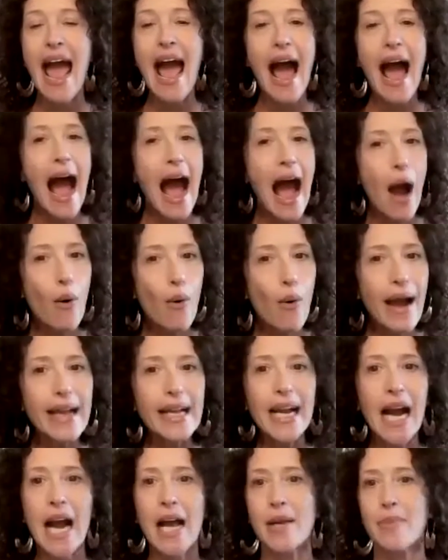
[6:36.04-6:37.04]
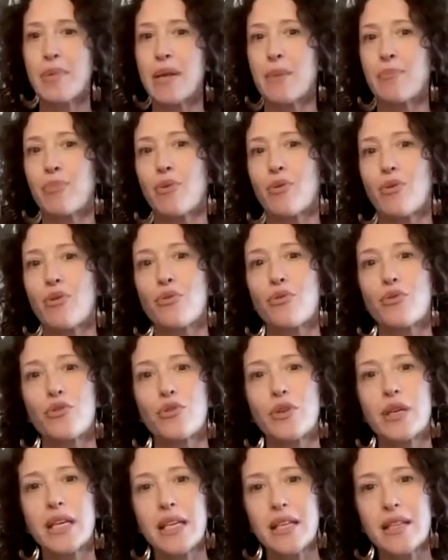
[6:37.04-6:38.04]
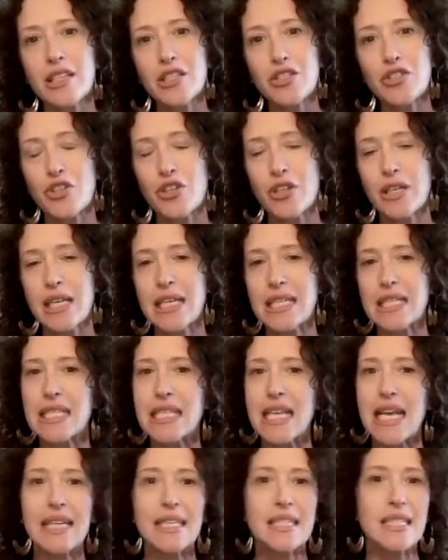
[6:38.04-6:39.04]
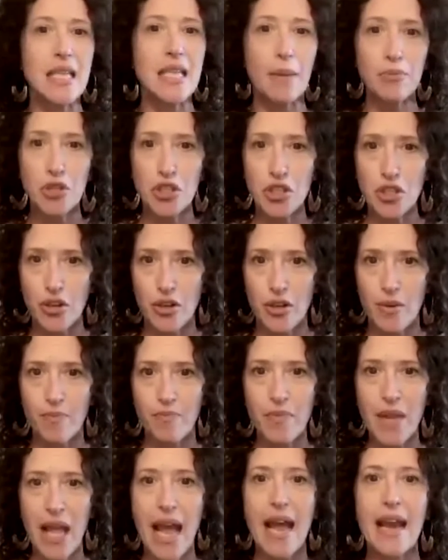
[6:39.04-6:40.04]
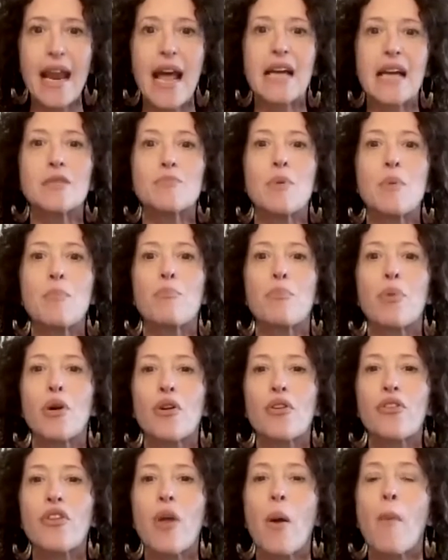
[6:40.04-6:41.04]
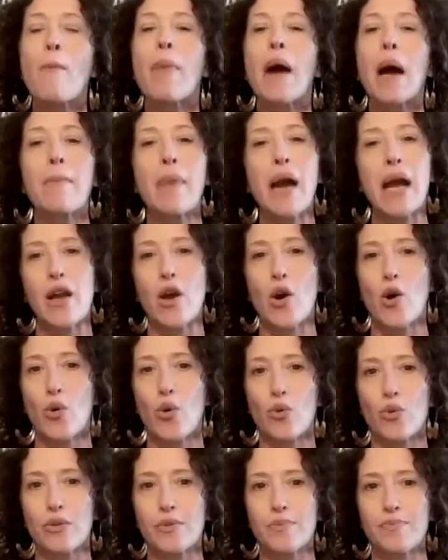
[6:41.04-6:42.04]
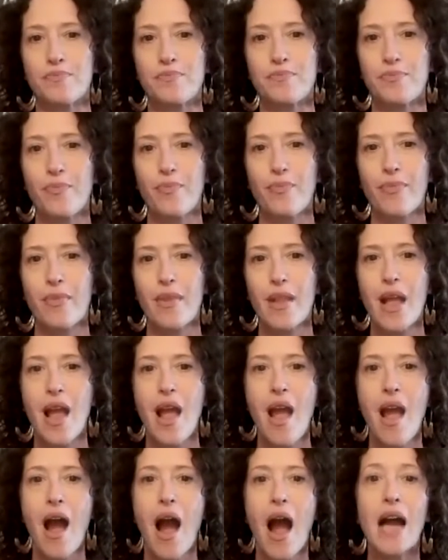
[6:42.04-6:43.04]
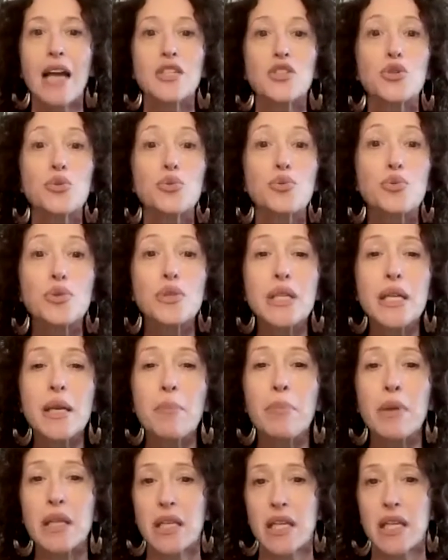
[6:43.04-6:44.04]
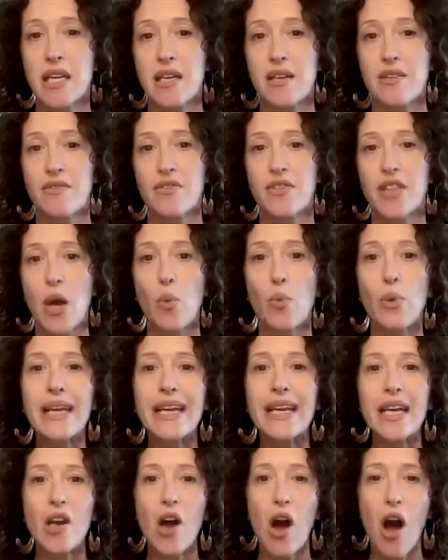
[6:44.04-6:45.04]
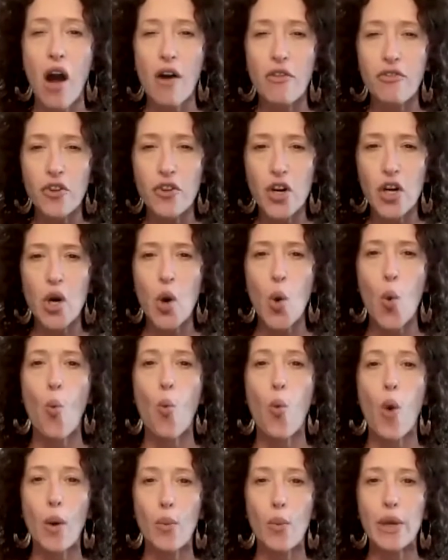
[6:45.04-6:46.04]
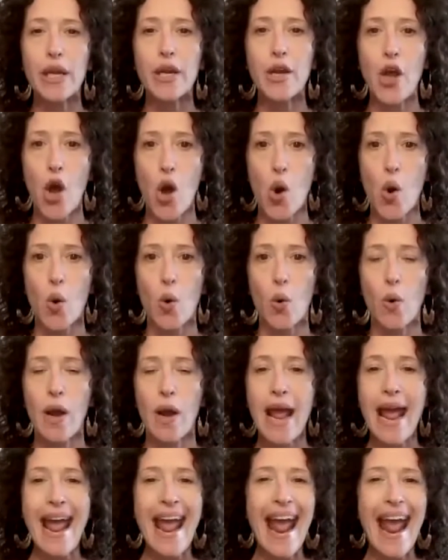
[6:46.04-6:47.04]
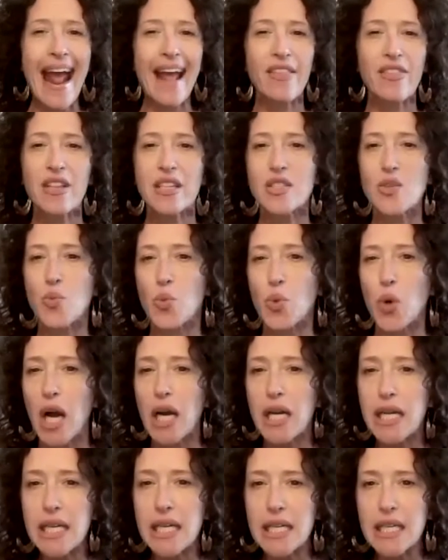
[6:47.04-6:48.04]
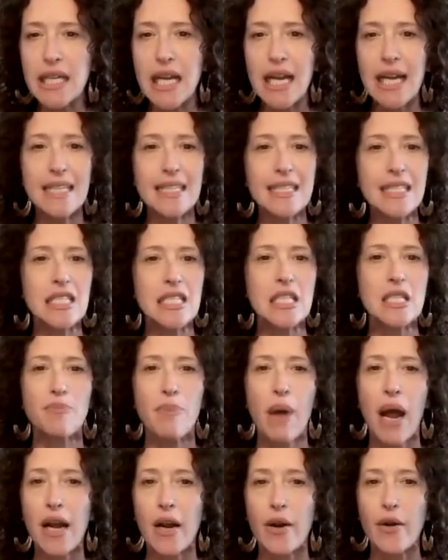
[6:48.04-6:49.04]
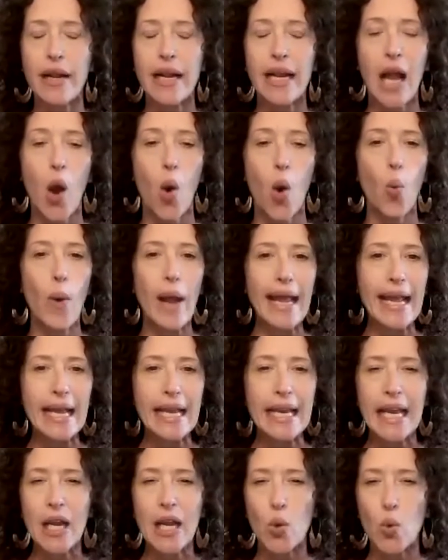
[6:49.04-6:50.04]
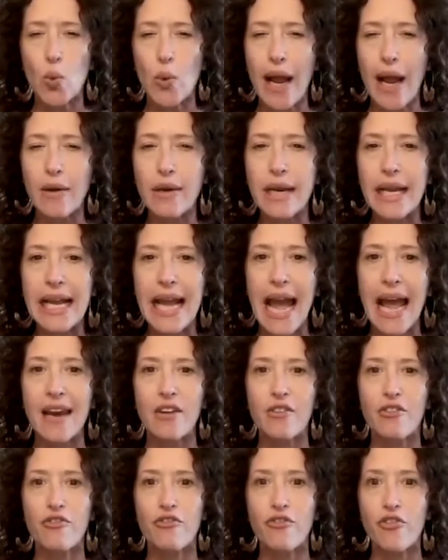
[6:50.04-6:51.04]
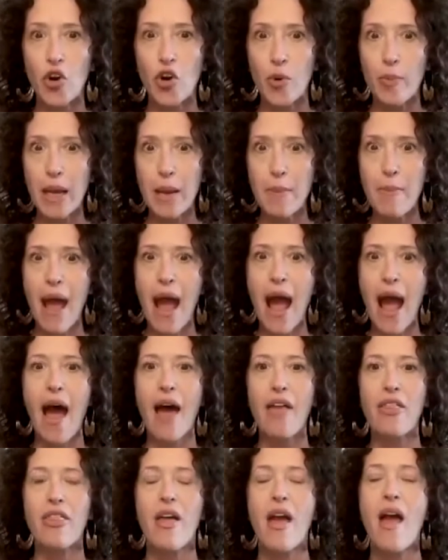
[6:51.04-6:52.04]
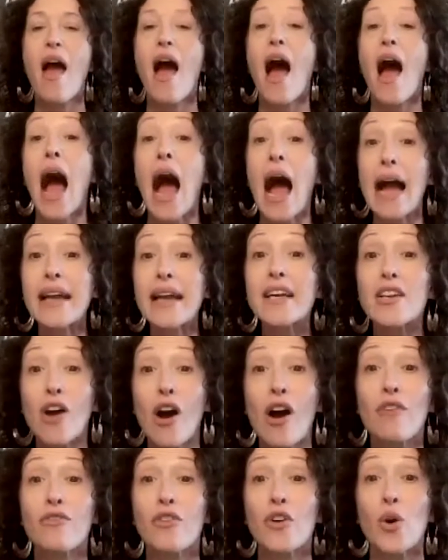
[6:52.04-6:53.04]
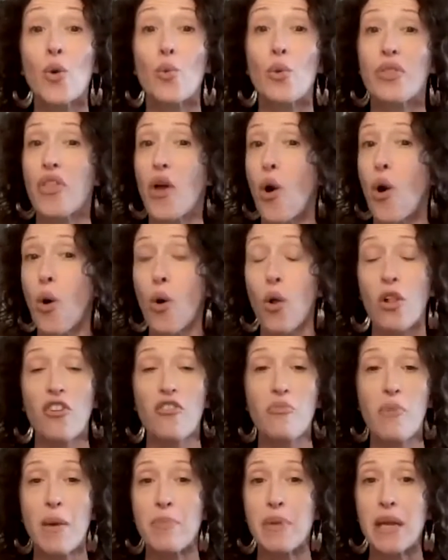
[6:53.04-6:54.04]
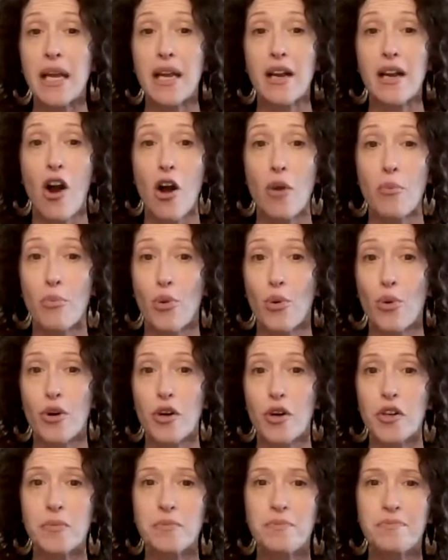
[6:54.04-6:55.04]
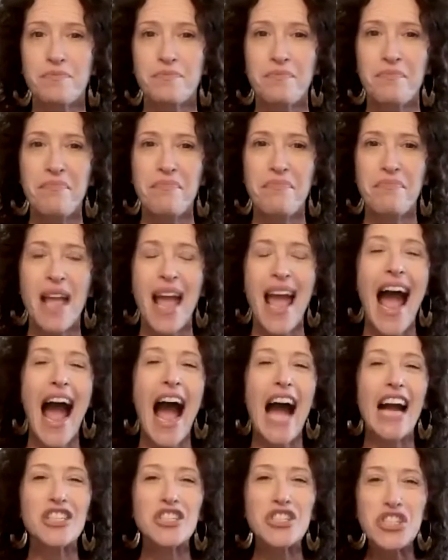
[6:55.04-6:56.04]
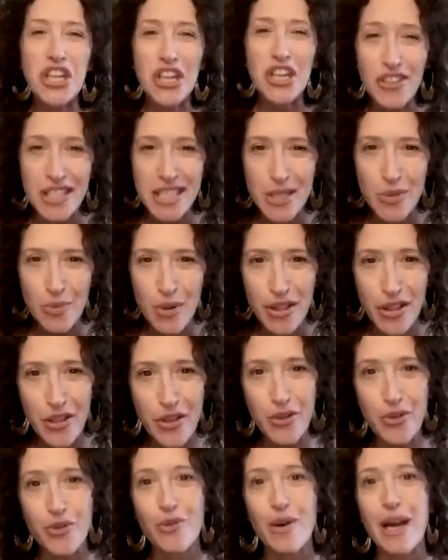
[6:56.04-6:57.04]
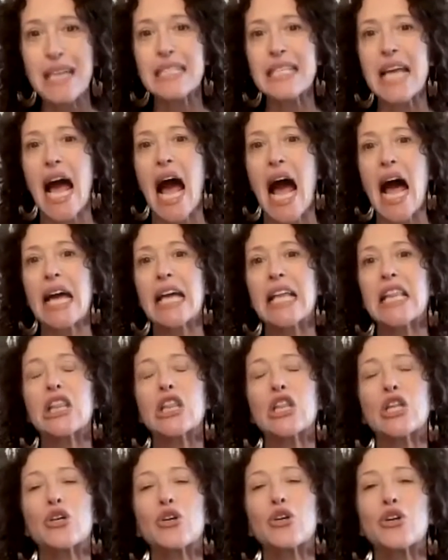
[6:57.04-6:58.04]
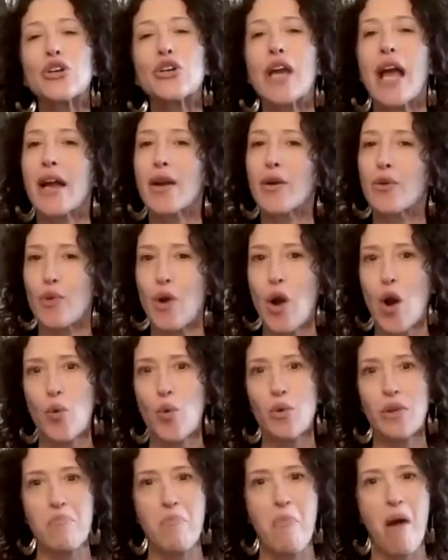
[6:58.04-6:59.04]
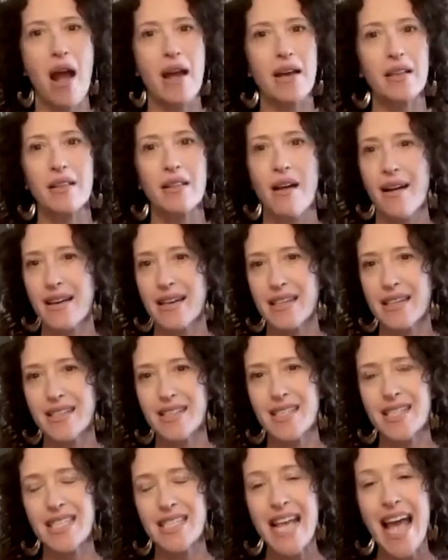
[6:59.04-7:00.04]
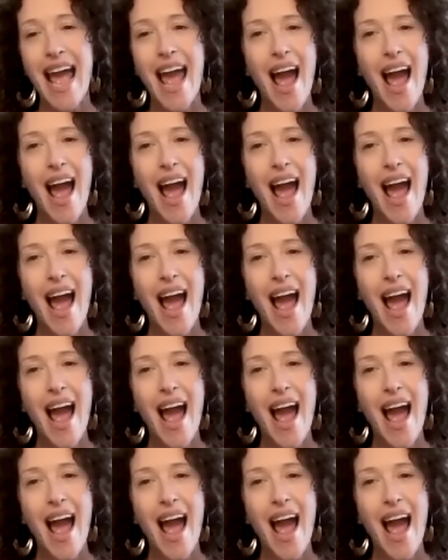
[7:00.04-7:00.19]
How I guide people through their healing journey is exceptional and has been birthed by my own. I truly believe that we can offer what we know, and this rugged, inspiring, awakening, grounding, and affirming path I can offer with the whole of my being on board. I share this with you as I learn and grow with my clients.